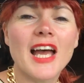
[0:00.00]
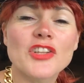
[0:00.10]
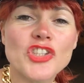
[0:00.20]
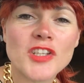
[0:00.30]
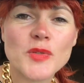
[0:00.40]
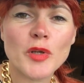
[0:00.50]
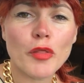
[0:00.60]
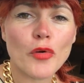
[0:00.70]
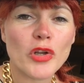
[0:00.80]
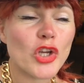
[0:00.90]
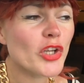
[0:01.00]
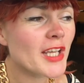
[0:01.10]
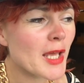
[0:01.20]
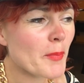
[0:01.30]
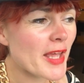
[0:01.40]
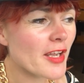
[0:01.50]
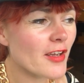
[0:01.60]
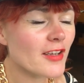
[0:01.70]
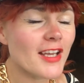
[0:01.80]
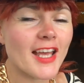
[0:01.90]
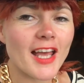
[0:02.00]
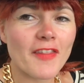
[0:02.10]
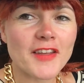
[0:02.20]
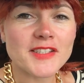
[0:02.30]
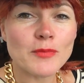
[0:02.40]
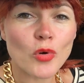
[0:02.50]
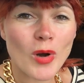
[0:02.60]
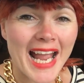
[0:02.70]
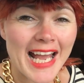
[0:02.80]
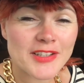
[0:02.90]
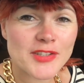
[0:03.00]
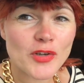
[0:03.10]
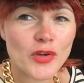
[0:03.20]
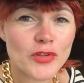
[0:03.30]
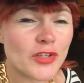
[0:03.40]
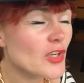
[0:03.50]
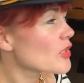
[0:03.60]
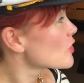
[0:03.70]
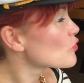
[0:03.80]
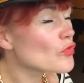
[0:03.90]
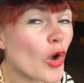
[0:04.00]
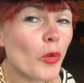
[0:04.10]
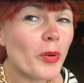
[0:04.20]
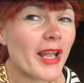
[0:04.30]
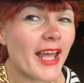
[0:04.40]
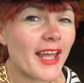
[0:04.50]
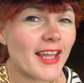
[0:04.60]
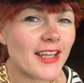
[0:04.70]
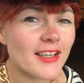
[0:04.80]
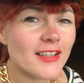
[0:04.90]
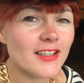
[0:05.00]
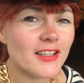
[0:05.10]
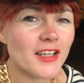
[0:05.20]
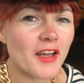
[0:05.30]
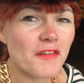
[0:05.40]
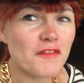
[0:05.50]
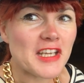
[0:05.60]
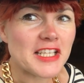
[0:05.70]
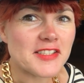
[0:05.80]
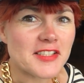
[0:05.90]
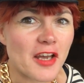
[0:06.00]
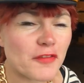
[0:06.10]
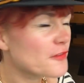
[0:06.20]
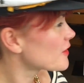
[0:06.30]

And just when you thought it couldn't get better, there's some more hands-on, role-play, feedy stuff.